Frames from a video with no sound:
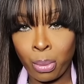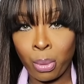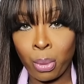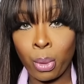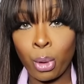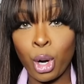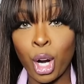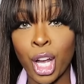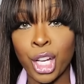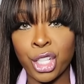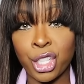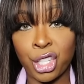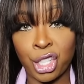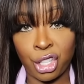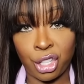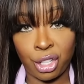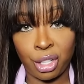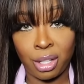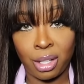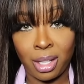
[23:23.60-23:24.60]

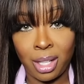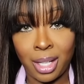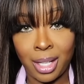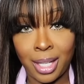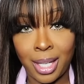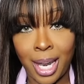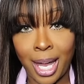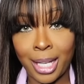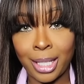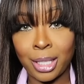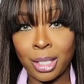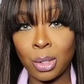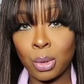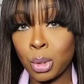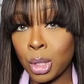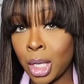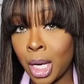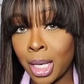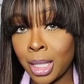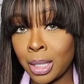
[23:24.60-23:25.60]
Pressure. Like two
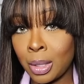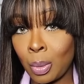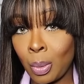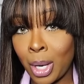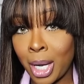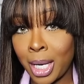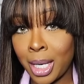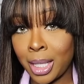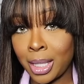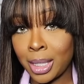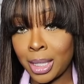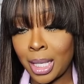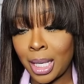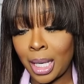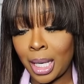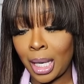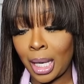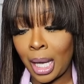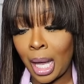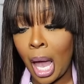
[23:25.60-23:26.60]
chains of Wayne
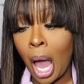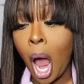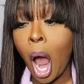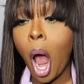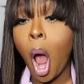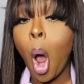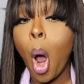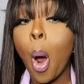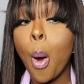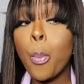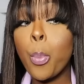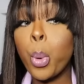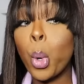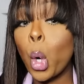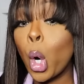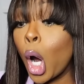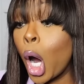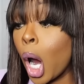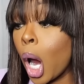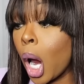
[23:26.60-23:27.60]
saying,
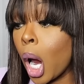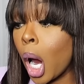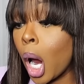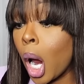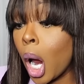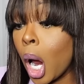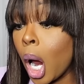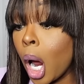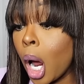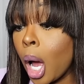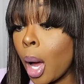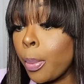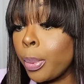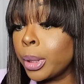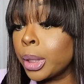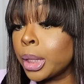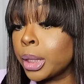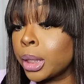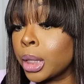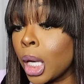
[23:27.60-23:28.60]

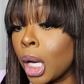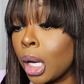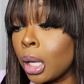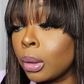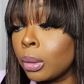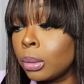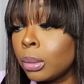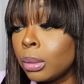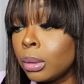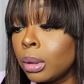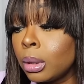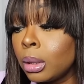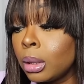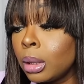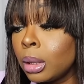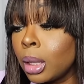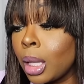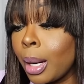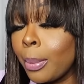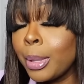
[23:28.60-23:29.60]
put this on.
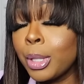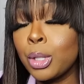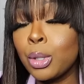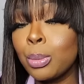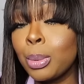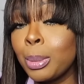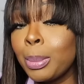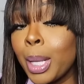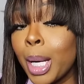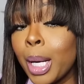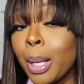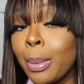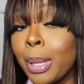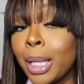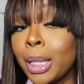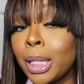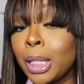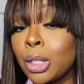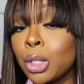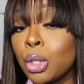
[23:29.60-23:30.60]
I bet you be married
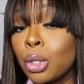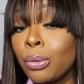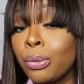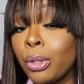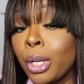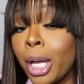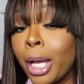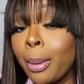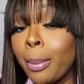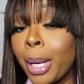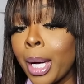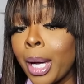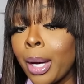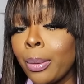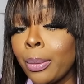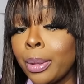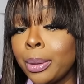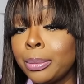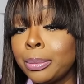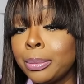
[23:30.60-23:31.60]
by next year if you ain't married.